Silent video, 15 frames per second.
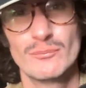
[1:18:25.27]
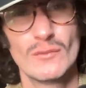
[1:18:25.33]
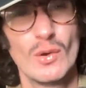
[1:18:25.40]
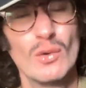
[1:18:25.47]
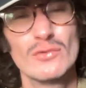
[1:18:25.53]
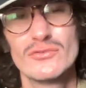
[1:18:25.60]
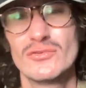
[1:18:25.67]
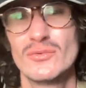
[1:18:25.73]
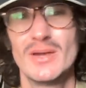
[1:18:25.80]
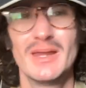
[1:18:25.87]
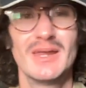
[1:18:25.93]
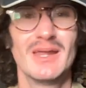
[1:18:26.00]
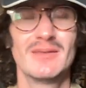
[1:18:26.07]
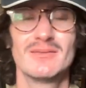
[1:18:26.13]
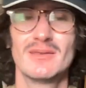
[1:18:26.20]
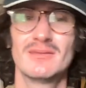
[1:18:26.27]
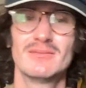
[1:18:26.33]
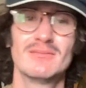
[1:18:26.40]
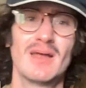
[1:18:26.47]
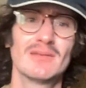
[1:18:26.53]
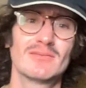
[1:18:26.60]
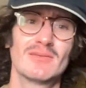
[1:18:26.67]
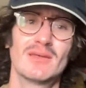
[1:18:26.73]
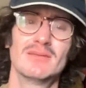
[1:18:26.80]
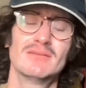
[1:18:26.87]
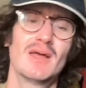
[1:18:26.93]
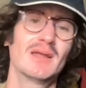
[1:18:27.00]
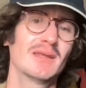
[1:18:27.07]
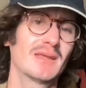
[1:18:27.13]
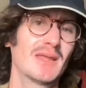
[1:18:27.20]
also,
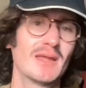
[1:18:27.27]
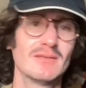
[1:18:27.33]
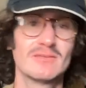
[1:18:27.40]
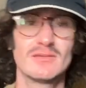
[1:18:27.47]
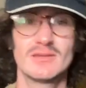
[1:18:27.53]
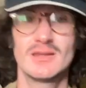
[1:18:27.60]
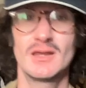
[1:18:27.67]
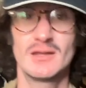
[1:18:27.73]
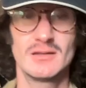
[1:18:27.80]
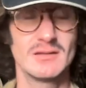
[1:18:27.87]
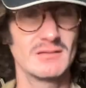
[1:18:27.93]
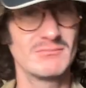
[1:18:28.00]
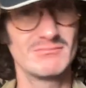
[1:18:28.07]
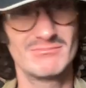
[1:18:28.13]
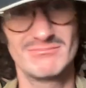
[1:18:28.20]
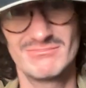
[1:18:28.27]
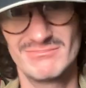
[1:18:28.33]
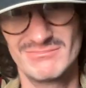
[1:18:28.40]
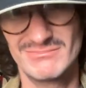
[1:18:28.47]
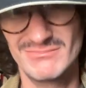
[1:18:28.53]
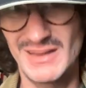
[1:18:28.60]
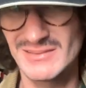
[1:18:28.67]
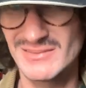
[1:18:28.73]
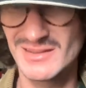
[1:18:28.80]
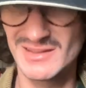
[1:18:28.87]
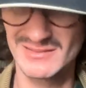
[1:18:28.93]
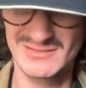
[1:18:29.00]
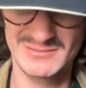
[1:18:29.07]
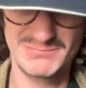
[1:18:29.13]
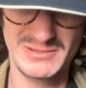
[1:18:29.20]
not again to get, not to
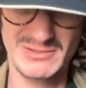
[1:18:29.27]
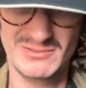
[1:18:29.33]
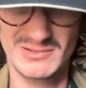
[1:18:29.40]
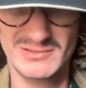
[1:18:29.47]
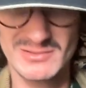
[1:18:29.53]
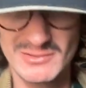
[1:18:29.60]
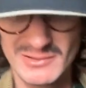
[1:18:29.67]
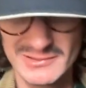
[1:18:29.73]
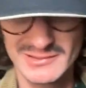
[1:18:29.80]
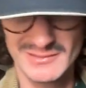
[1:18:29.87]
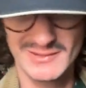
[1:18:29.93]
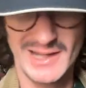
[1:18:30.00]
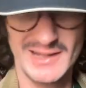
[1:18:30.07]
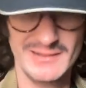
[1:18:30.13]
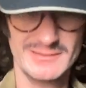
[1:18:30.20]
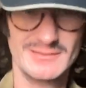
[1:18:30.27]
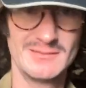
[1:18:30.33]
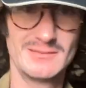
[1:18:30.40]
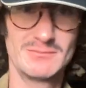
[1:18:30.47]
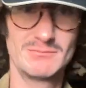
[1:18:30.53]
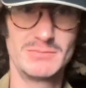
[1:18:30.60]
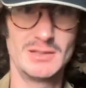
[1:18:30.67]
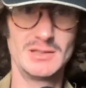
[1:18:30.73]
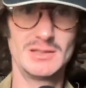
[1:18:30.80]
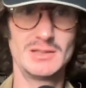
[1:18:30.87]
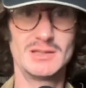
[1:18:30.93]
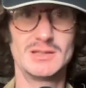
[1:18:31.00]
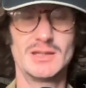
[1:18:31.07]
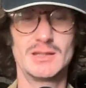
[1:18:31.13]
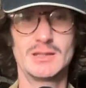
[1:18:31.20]
get spiritual on your asses, but
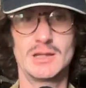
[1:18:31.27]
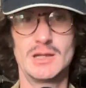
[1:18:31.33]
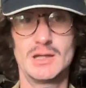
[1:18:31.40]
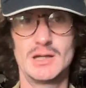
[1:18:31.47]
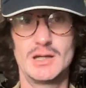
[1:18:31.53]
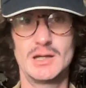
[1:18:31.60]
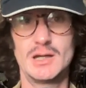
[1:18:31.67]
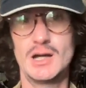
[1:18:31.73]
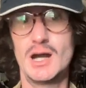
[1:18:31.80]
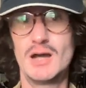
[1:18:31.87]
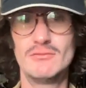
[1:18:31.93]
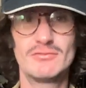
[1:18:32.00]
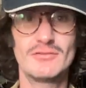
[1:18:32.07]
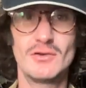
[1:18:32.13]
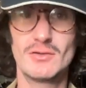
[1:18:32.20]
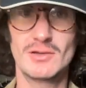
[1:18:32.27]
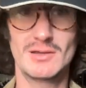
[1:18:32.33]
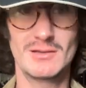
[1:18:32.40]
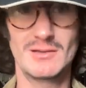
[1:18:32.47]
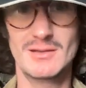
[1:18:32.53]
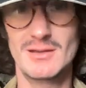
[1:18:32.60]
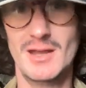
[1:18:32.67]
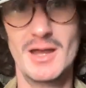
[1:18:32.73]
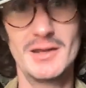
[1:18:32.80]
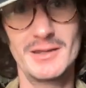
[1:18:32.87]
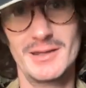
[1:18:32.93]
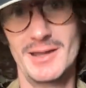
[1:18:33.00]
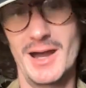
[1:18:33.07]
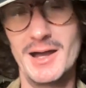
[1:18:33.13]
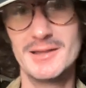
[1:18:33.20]
like, I felt kind of
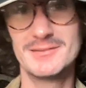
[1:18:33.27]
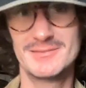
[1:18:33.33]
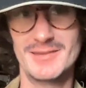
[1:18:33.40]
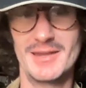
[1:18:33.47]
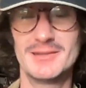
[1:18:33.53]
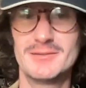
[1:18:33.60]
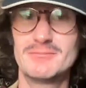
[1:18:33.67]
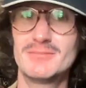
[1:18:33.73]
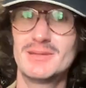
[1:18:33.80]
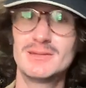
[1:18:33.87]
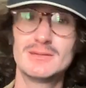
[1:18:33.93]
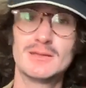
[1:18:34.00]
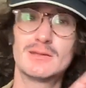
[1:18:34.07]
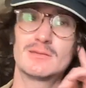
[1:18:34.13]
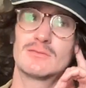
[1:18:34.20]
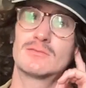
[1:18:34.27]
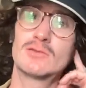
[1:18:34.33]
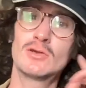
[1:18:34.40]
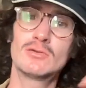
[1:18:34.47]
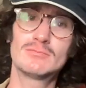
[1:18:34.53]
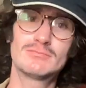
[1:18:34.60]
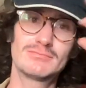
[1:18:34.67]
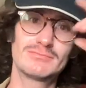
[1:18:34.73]
God telling me, like, dude,